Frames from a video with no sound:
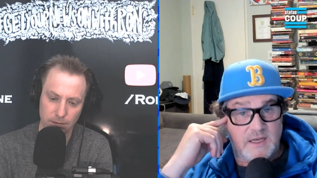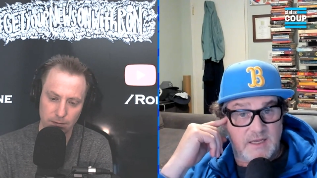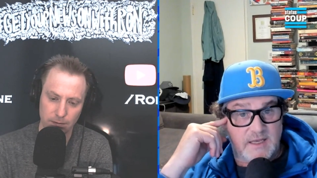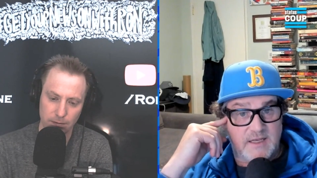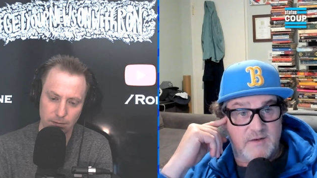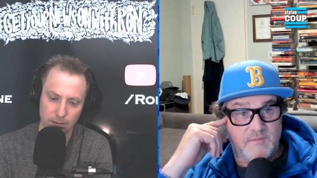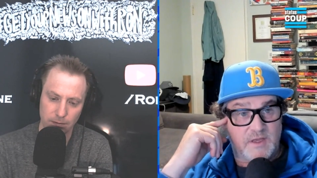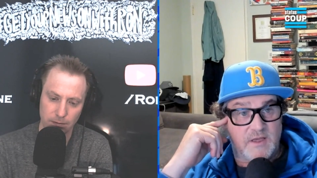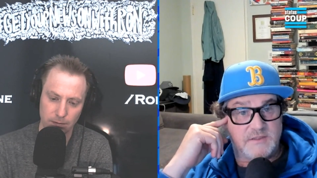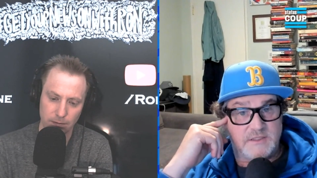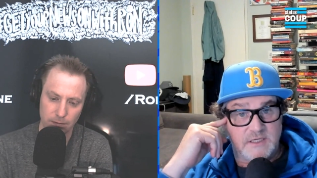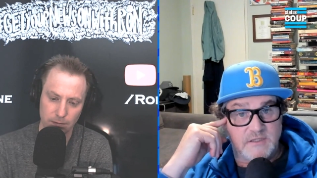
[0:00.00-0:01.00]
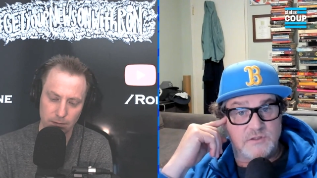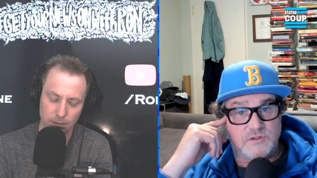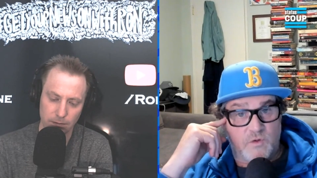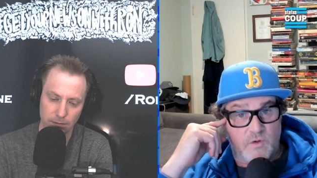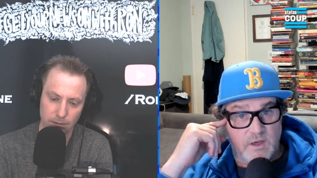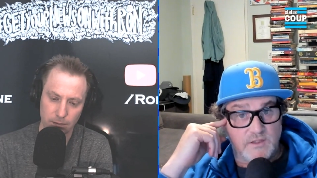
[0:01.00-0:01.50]
Speaker 1: idiot because he is
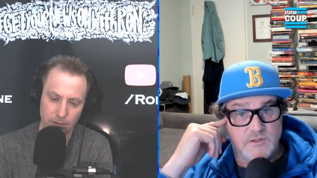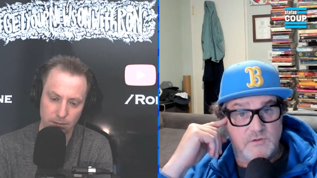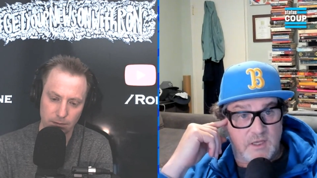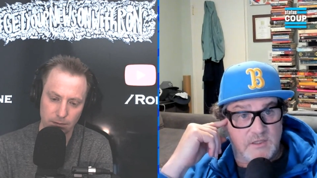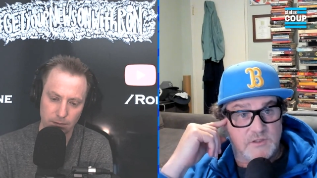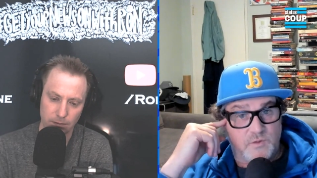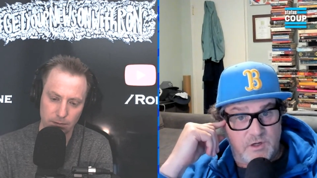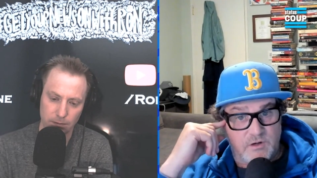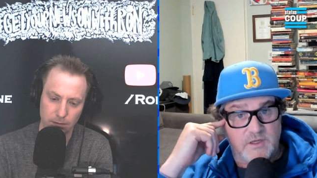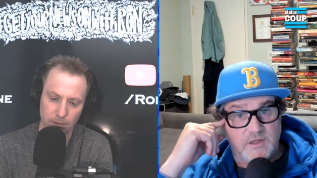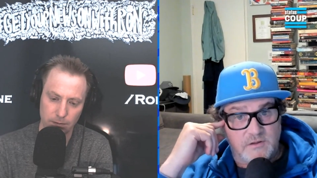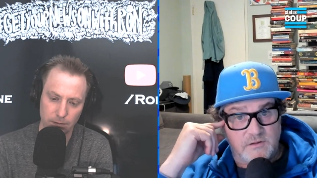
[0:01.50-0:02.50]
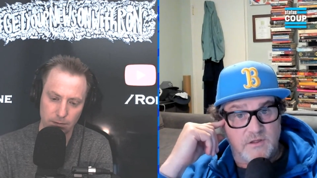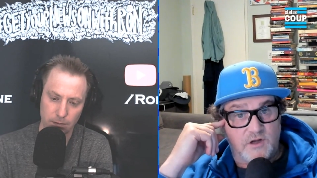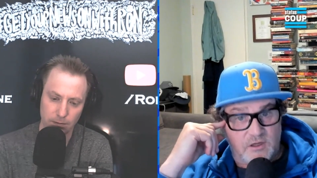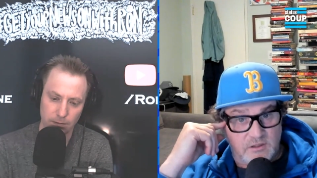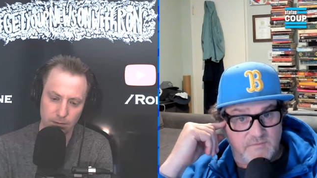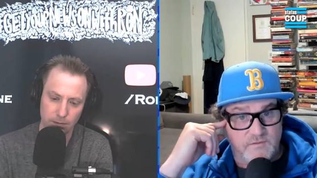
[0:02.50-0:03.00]
going to get Twitter killed in
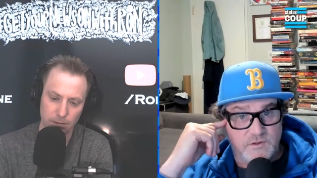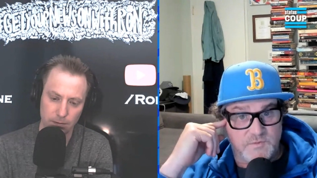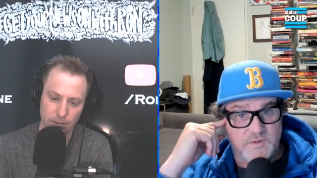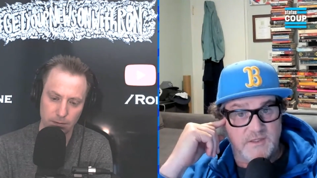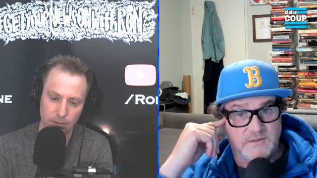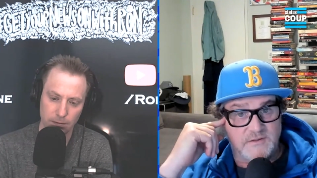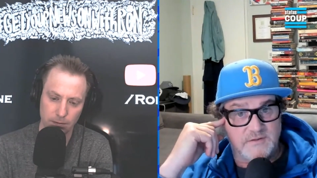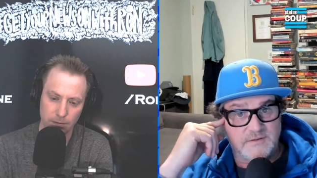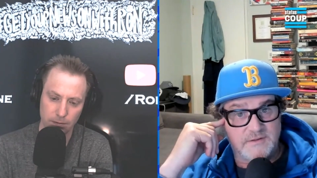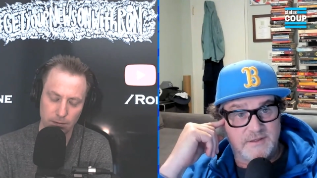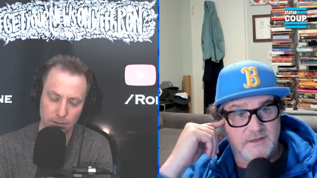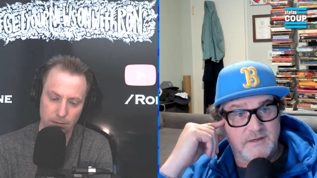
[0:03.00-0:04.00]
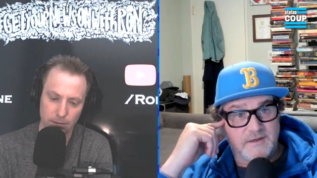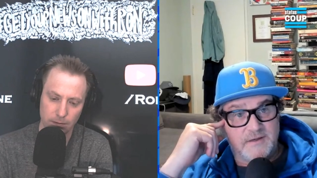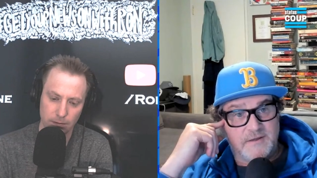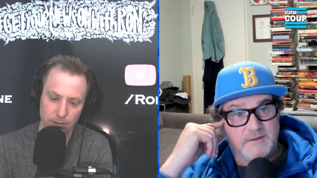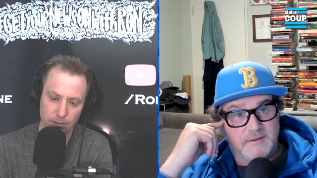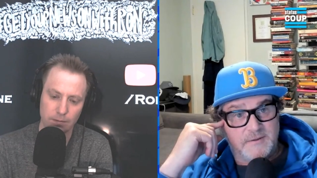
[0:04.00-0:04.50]
all of those places.
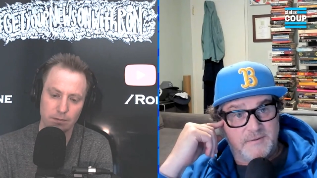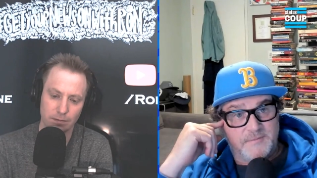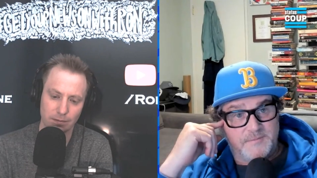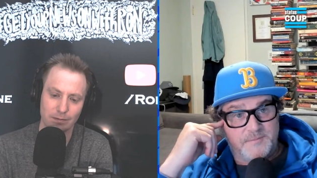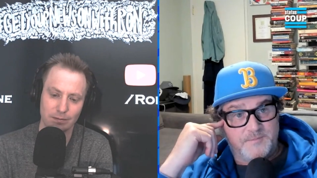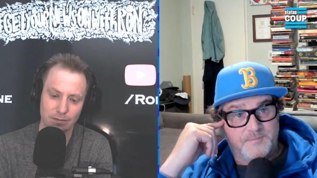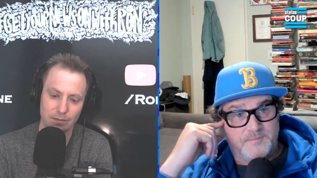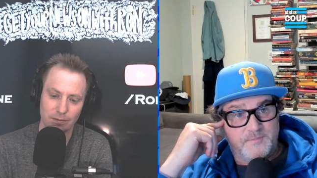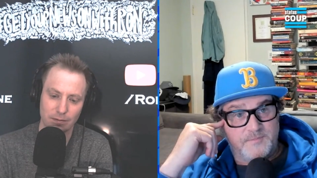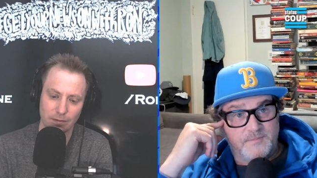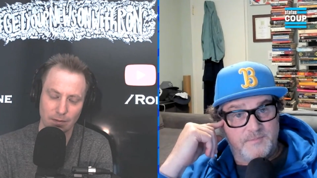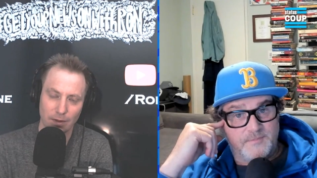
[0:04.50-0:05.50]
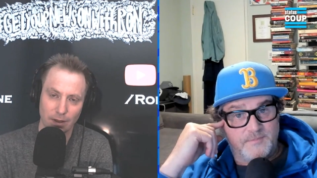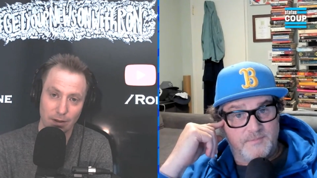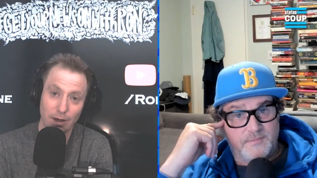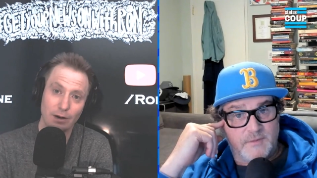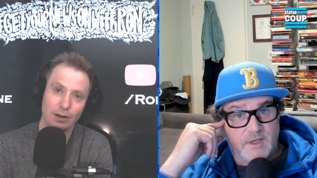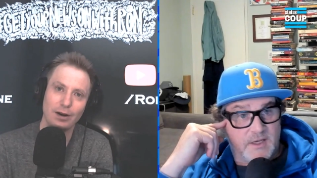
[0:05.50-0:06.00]
Mm-hmm.
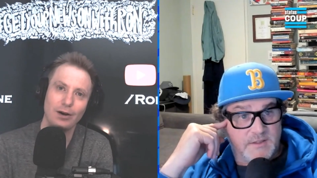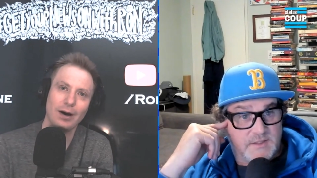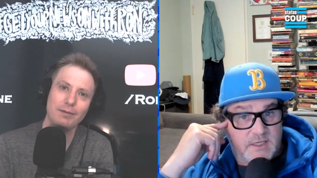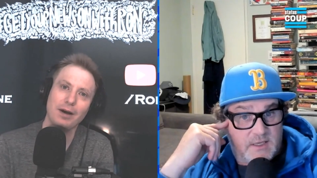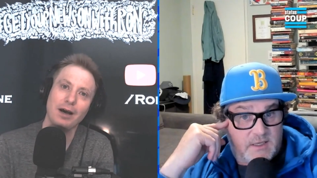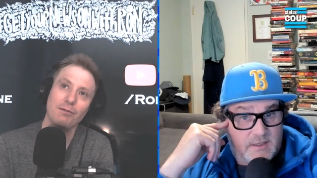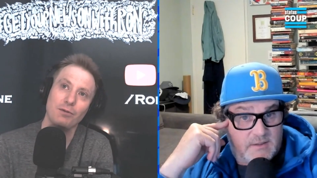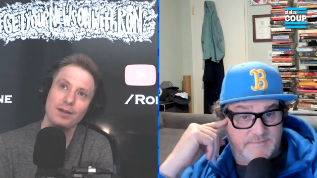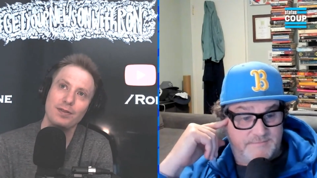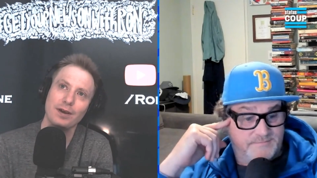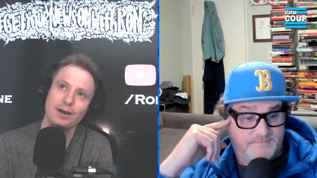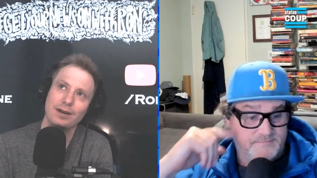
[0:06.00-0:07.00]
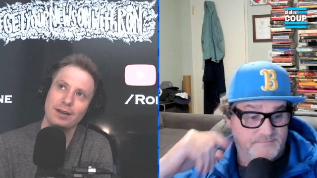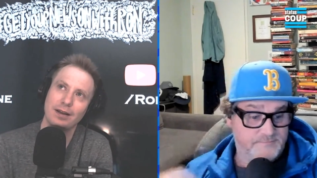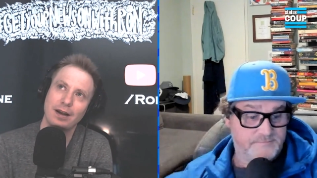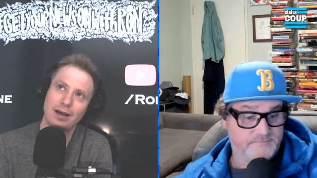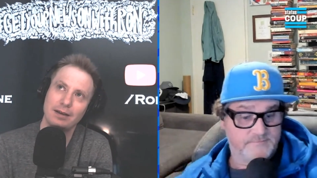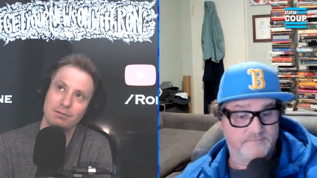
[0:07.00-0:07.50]
Speaker 2: No, no, no. It, I'm, I'm with you, and,
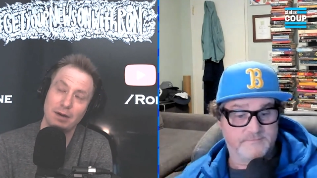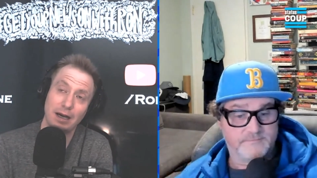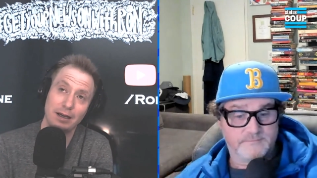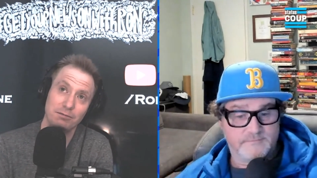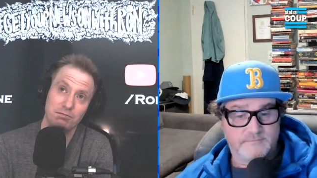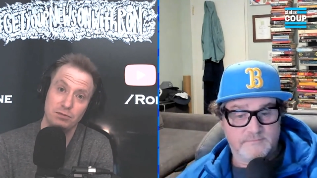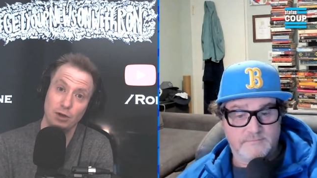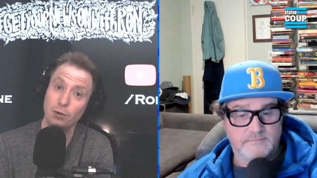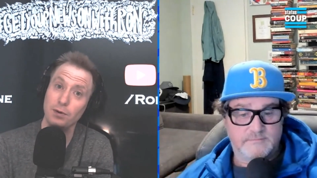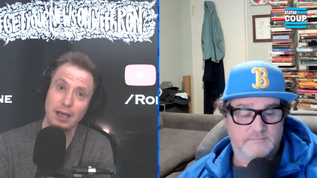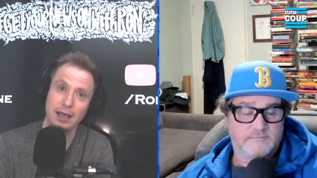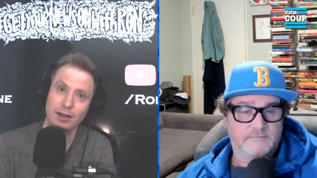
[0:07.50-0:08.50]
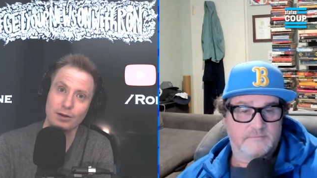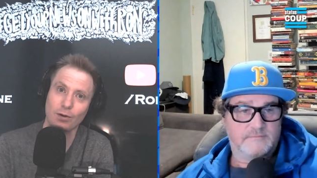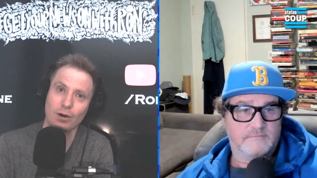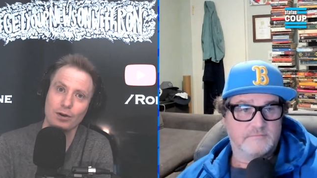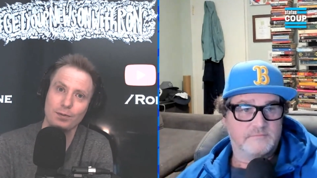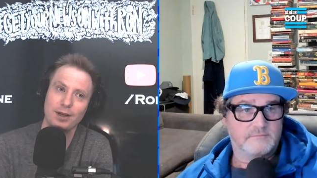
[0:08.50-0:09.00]
and I I don't hate
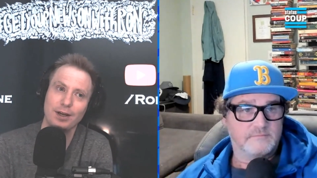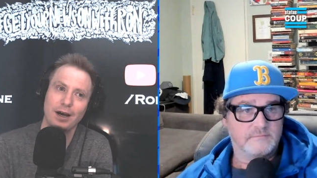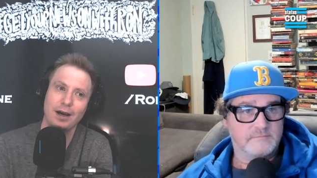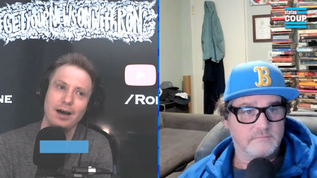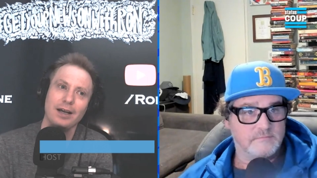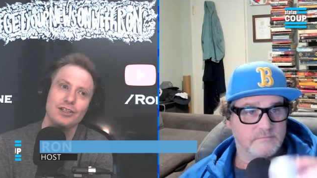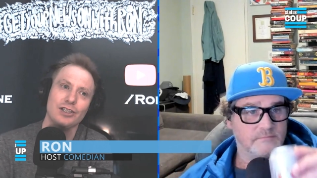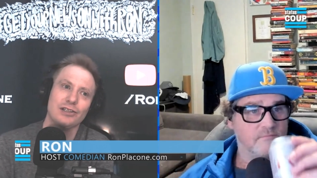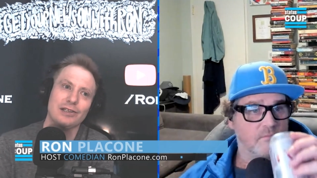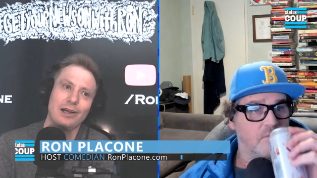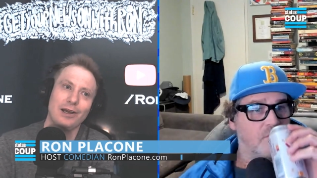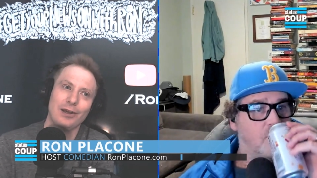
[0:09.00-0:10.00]
your argument. I, I just